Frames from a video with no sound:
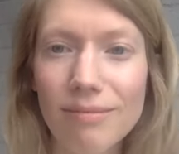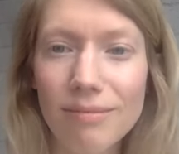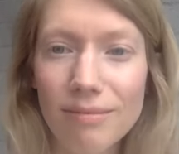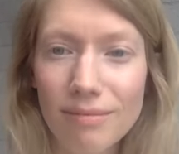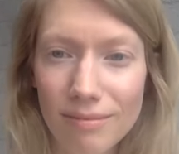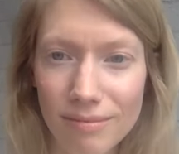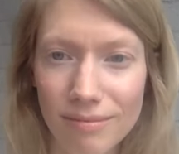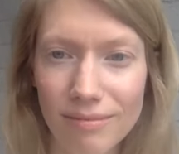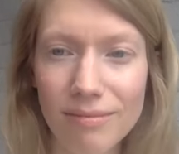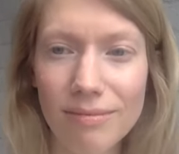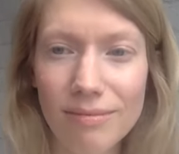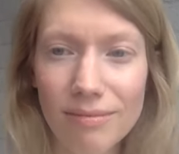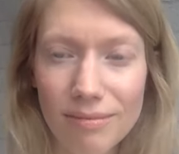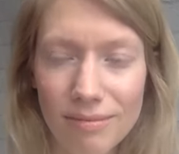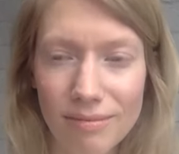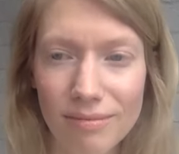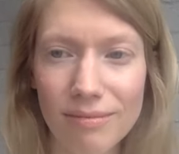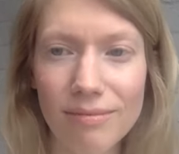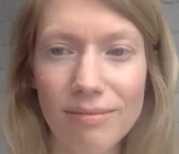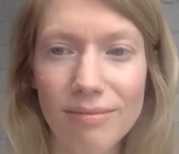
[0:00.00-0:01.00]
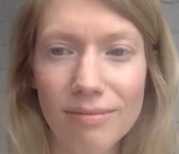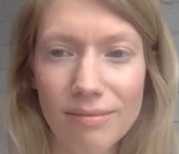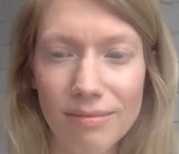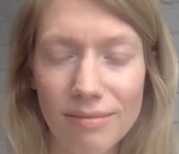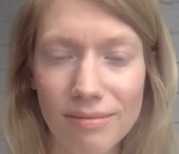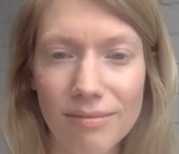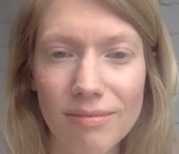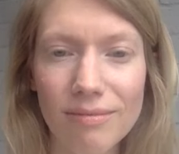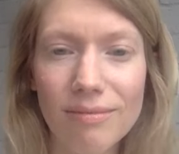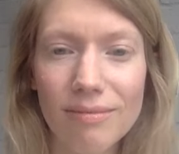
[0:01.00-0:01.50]

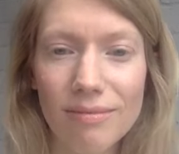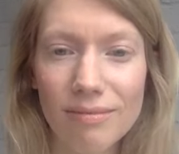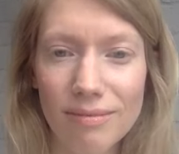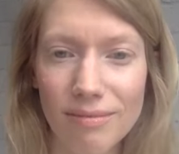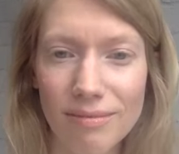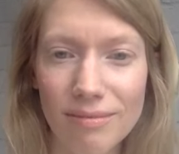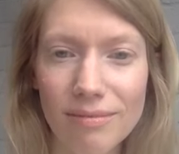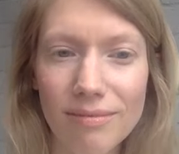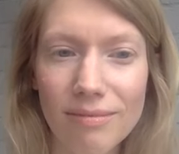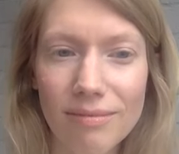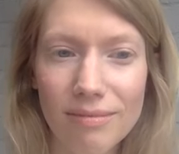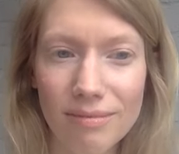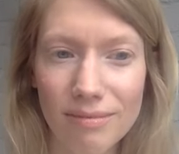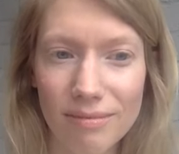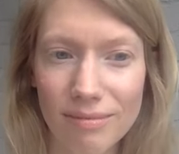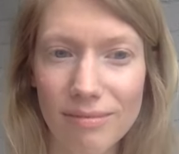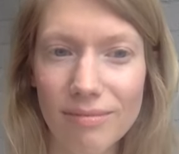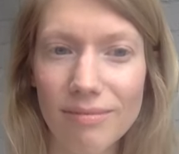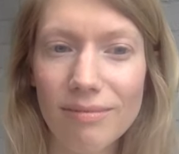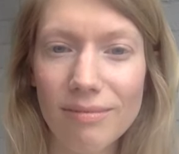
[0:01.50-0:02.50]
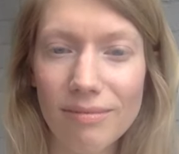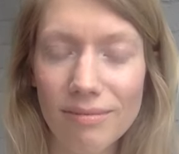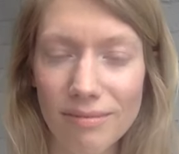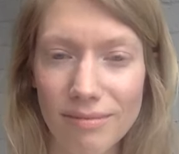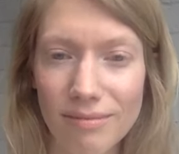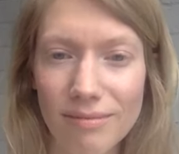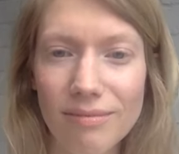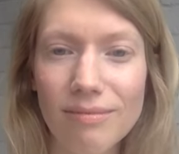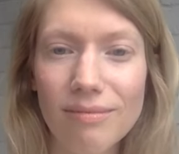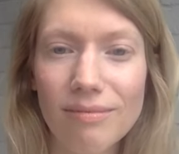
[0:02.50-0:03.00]

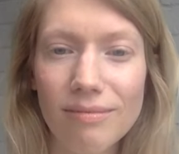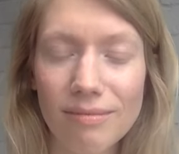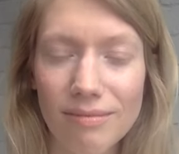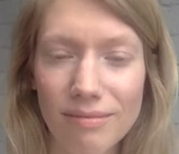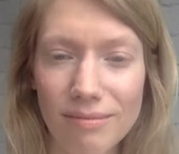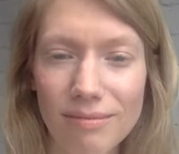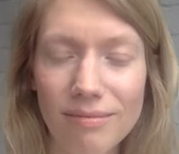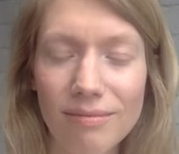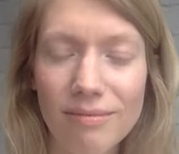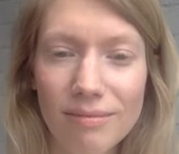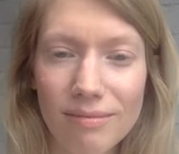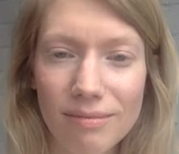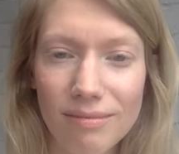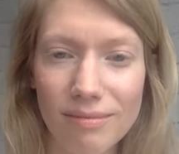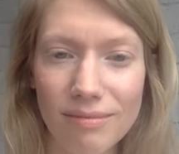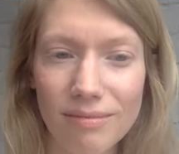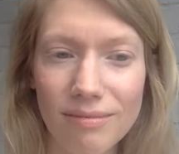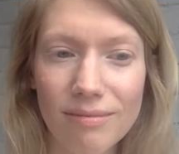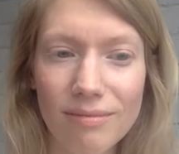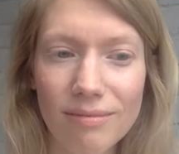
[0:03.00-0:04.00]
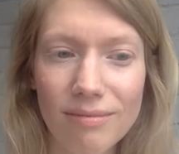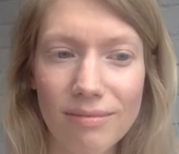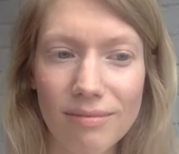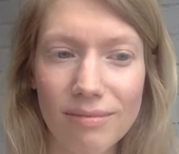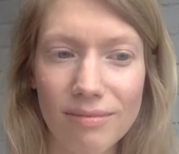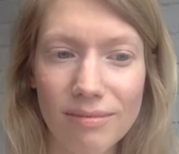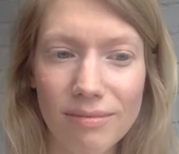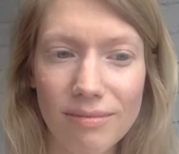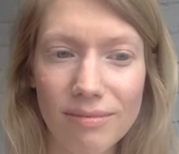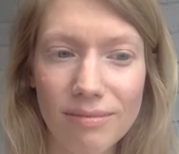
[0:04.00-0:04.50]

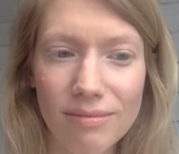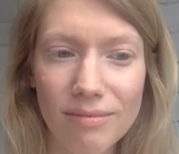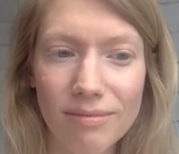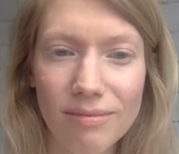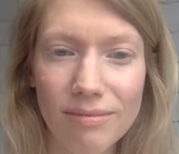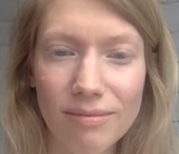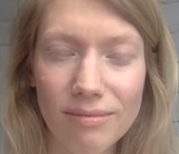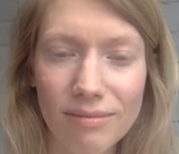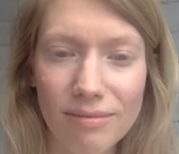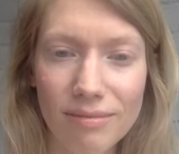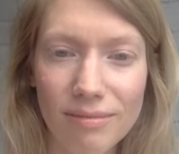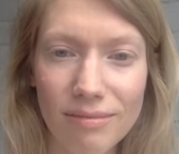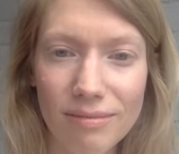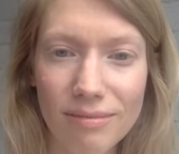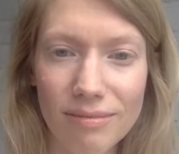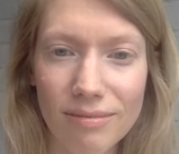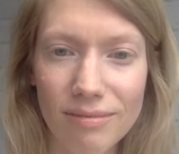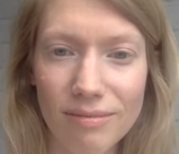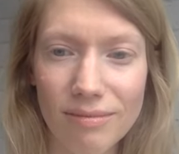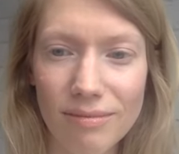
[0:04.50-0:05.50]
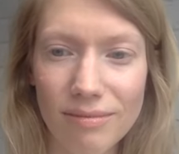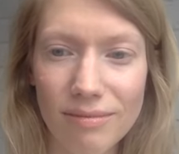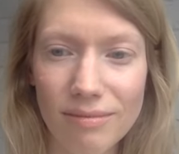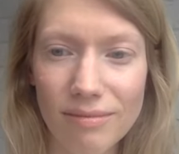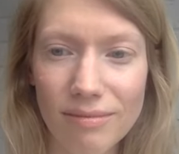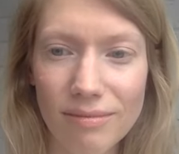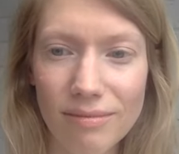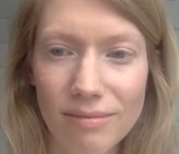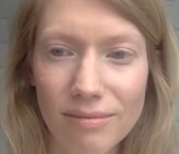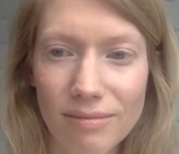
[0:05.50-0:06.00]

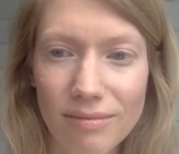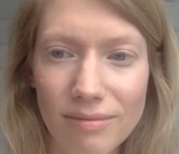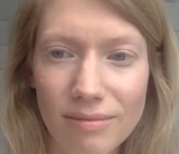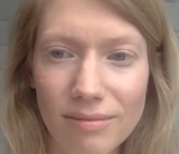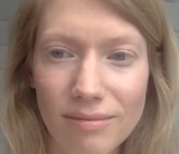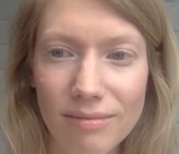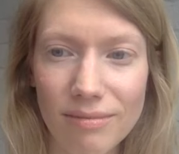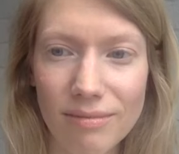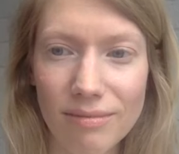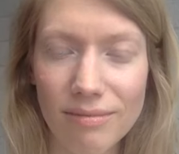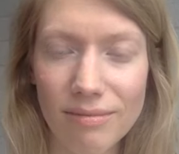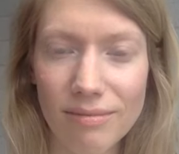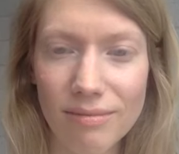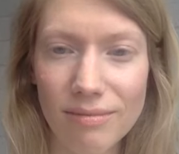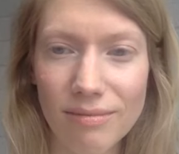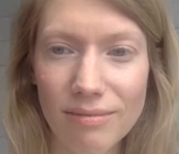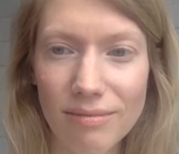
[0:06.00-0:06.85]
(not speaking)